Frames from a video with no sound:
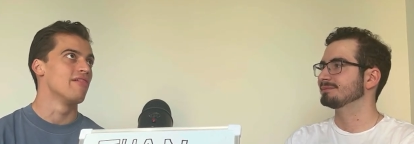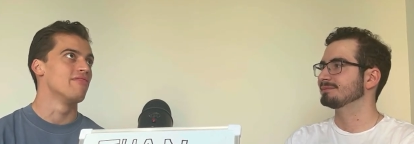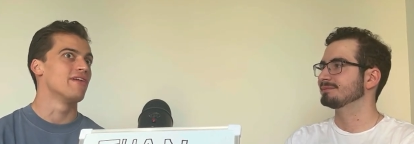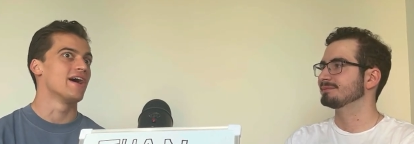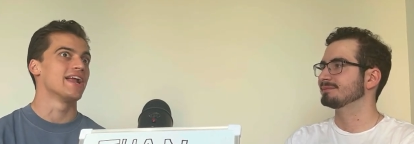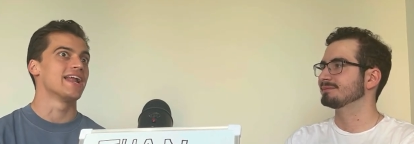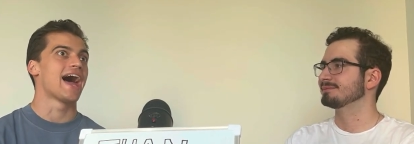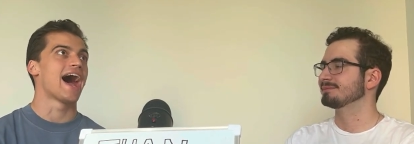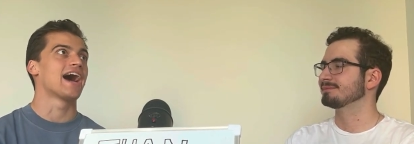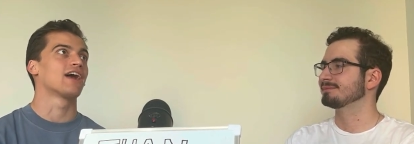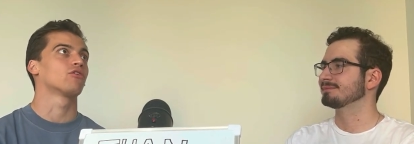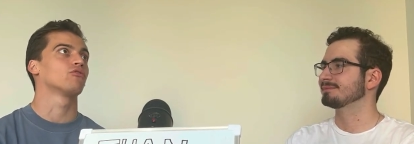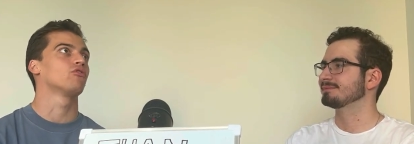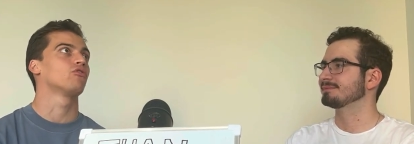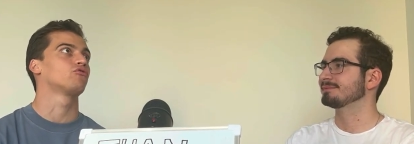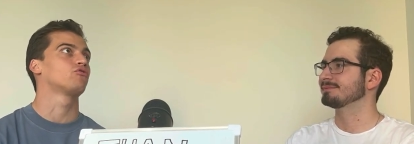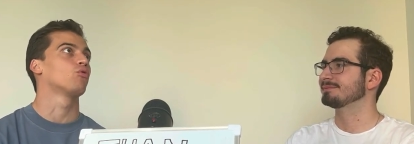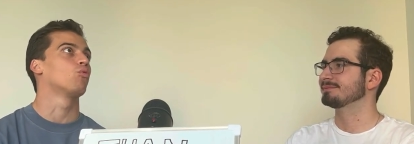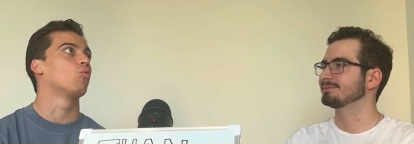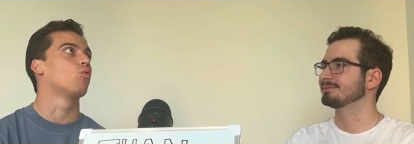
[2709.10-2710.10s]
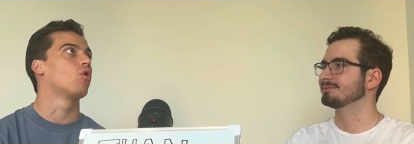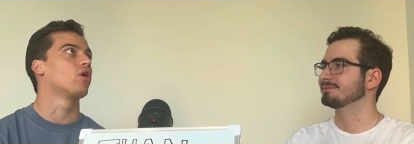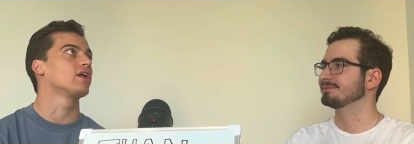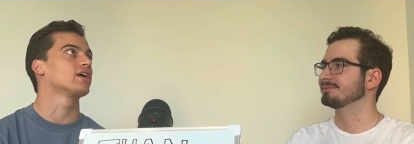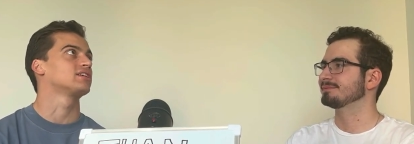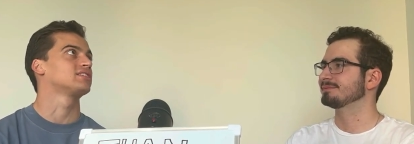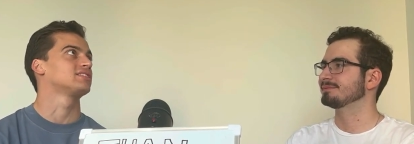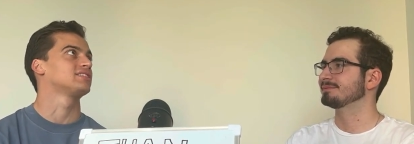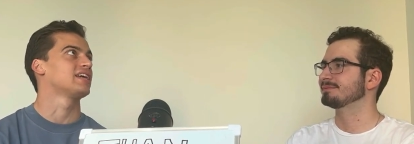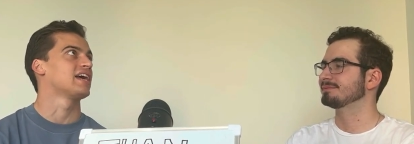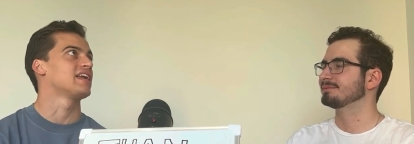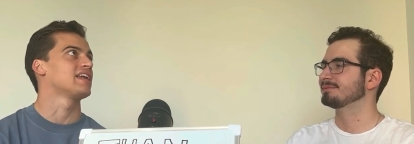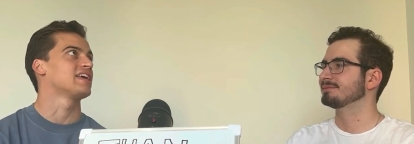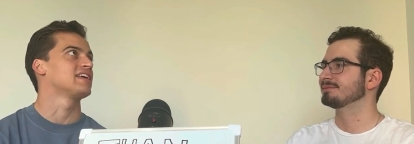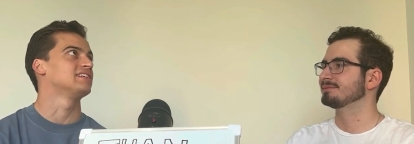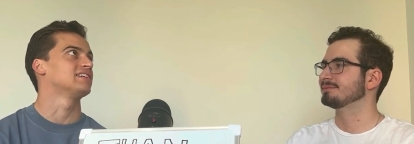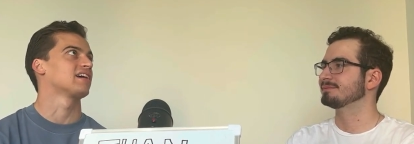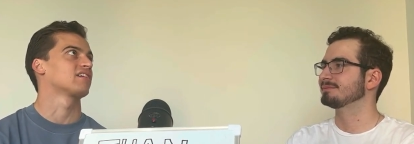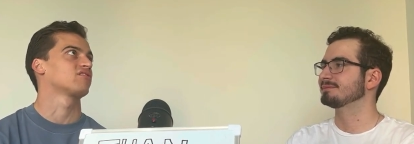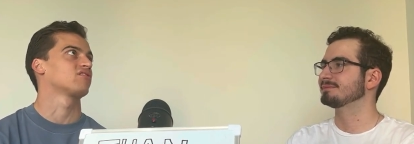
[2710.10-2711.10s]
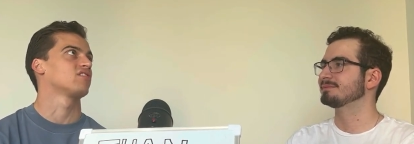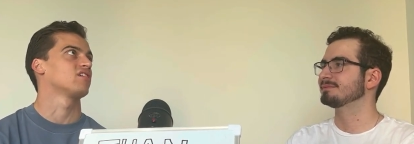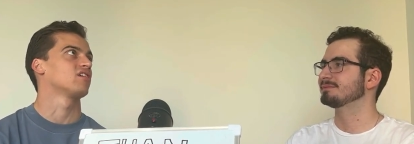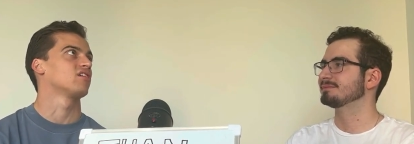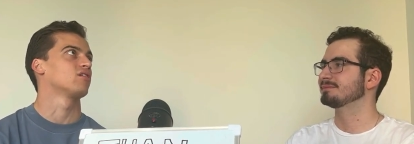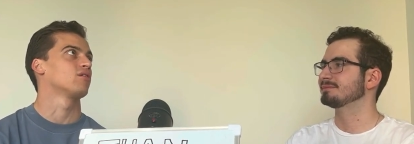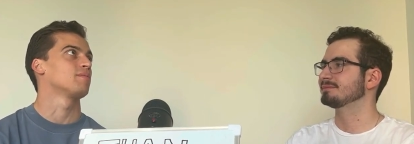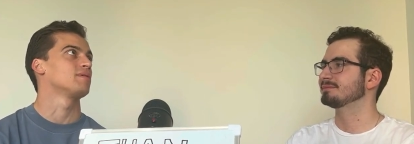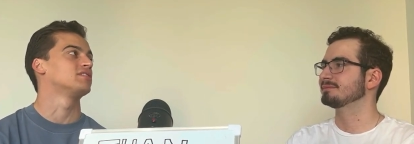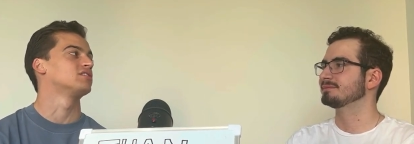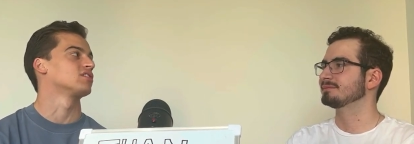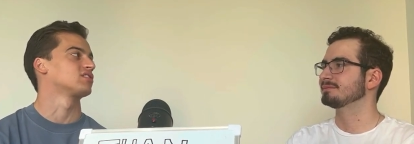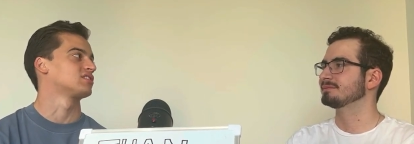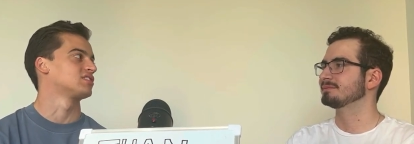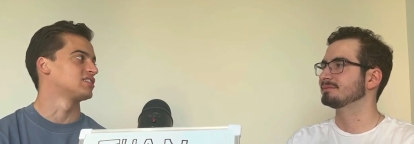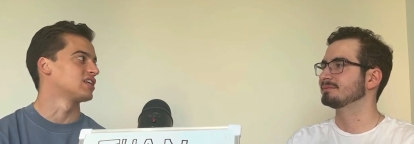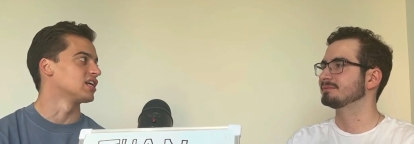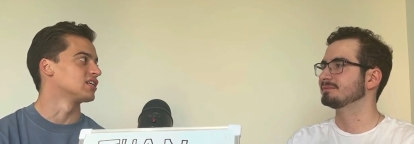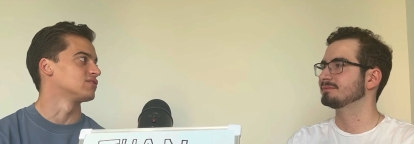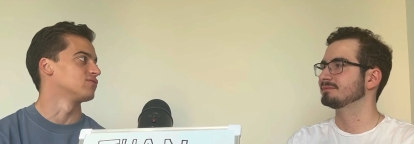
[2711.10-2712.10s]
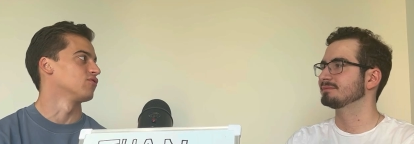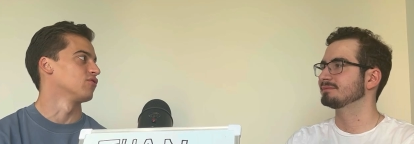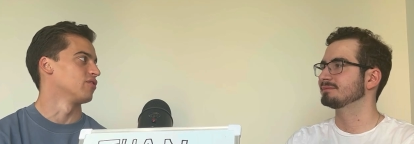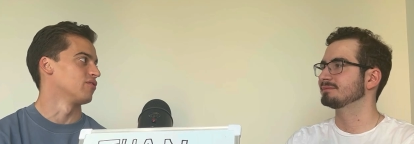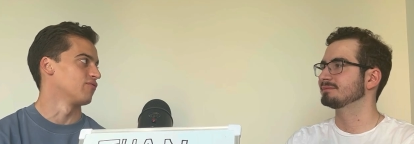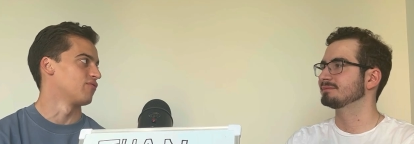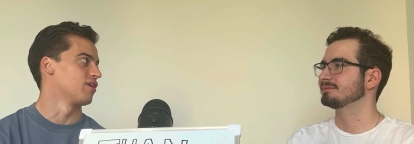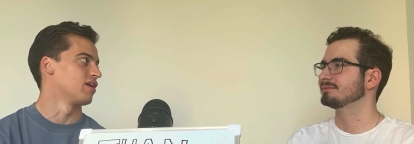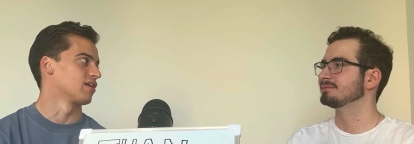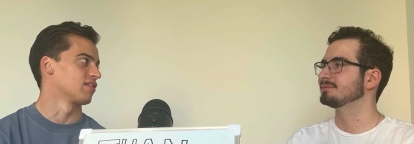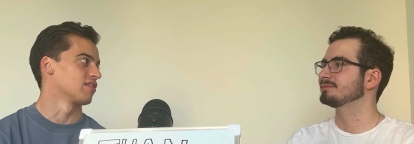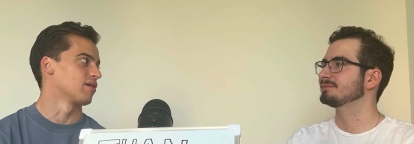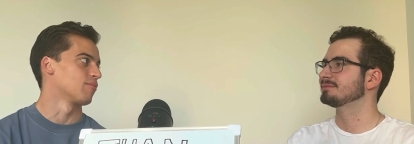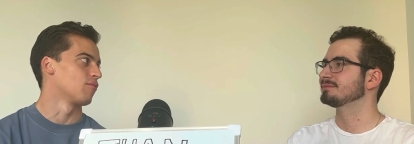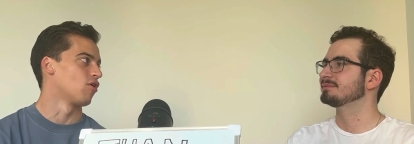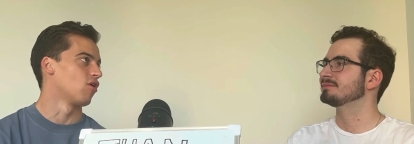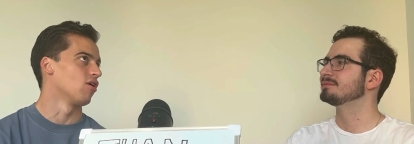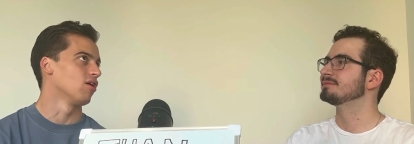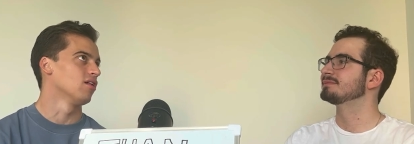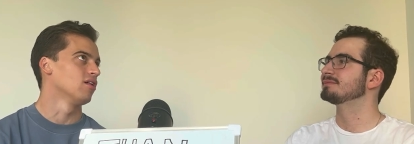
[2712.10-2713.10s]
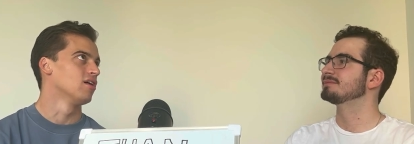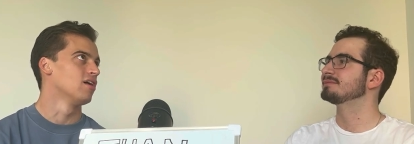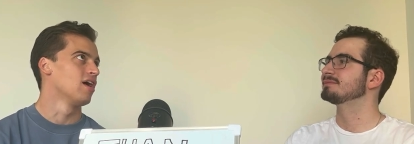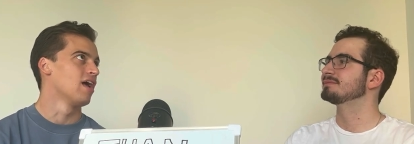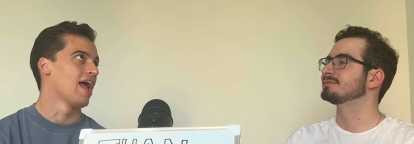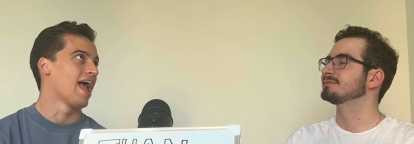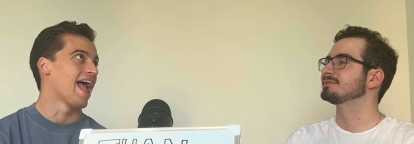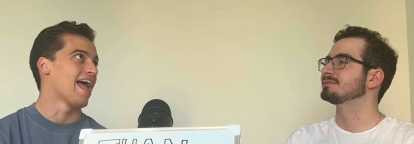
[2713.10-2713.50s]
Speaker 1: that I don't know to what extent he's actually gonna be successful in filling them all.